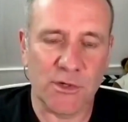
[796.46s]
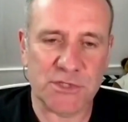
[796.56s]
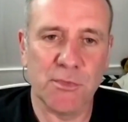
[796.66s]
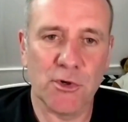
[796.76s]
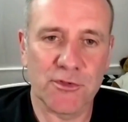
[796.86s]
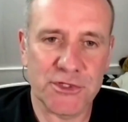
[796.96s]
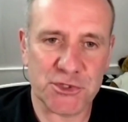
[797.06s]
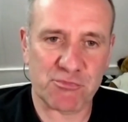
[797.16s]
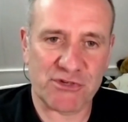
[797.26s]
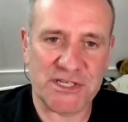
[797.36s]
so it's more than
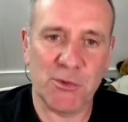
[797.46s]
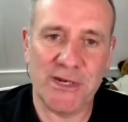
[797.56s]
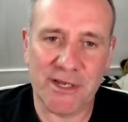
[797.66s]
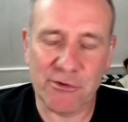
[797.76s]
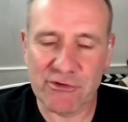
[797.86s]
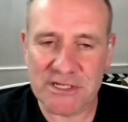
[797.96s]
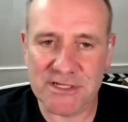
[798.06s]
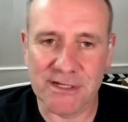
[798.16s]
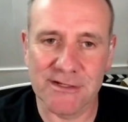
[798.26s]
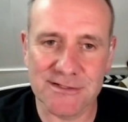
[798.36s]
just pretty window
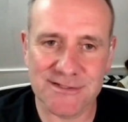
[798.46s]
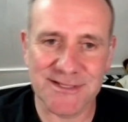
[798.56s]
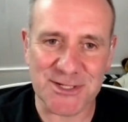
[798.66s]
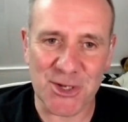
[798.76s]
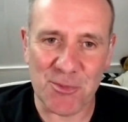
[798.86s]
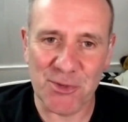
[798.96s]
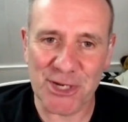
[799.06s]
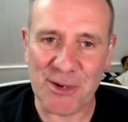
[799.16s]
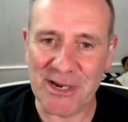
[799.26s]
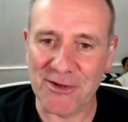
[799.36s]
dressing. There's there's a lot
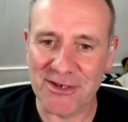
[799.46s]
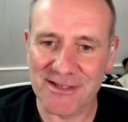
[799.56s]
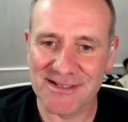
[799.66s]
more going on.